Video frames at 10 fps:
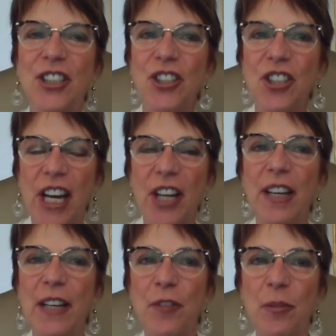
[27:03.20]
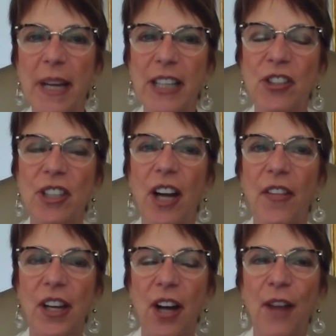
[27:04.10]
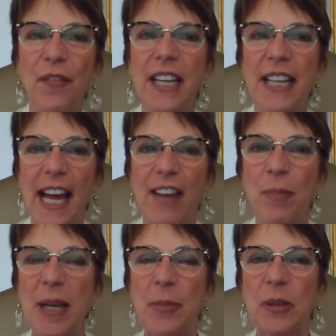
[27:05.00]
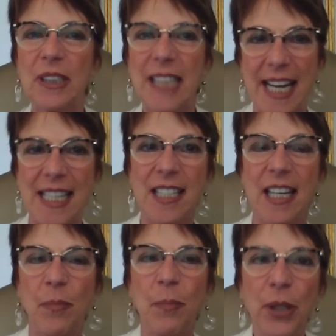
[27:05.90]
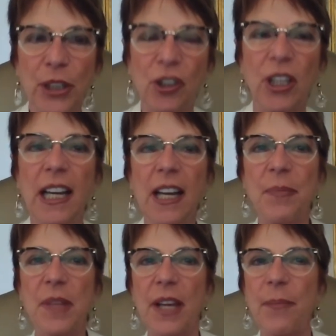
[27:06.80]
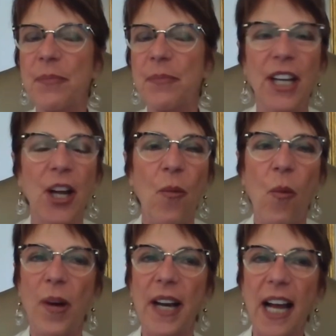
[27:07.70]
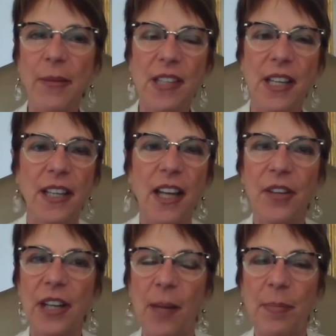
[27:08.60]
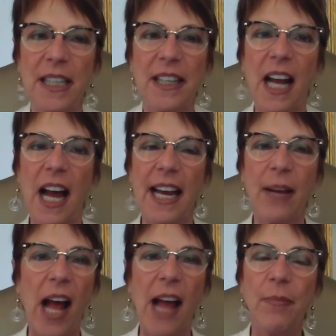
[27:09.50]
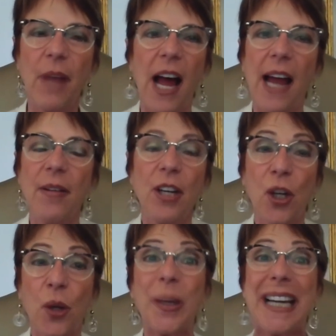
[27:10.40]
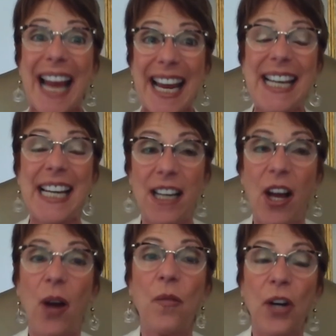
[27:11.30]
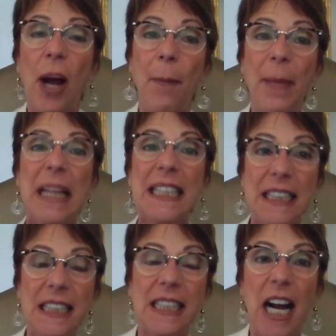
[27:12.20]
share information on the coffee and have people taste it. Push, you know, when I was in another company that I created over $1 million